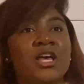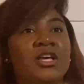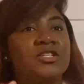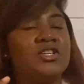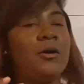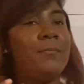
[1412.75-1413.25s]

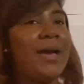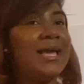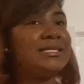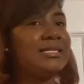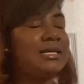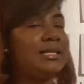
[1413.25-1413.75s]
So
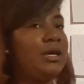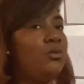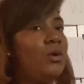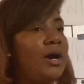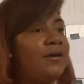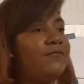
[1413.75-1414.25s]
basically
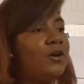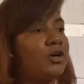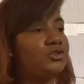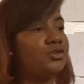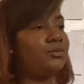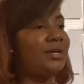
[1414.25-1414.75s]
what
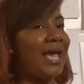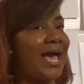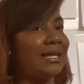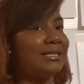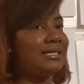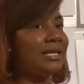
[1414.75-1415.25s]
virtual
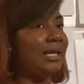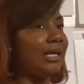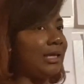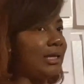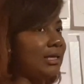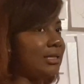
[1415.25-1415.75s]

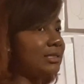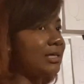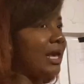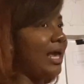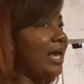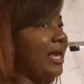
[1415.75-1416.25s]
reality is
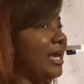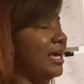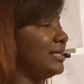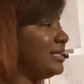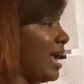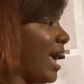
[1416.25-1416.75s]

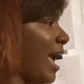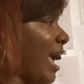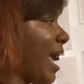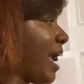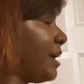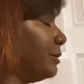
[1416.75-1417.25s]

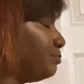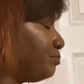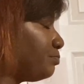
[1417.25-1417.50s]
a